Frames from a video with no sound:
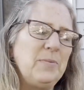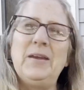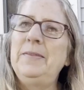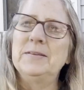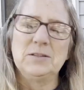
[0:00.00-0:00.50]

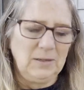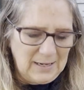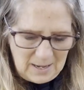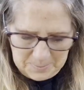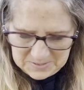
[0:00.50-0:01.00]
thing, this will
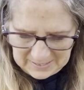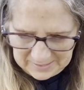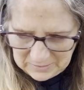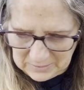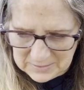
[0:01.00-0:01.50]
get
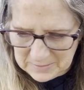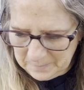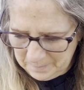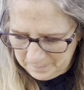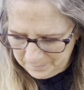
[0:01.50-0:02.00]
upcycled.
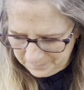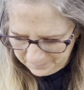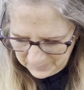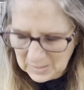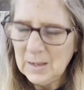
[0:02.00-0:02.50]

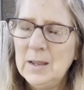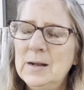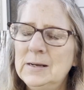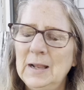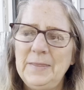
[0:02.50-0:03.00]

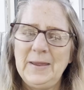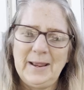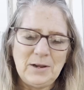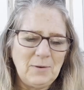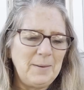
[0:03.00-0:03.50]
And then
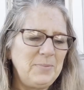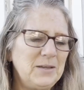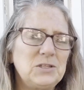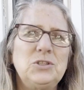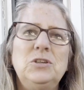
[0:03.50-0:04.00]
I grabbed
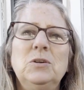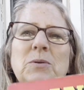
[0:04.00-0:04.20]
this too.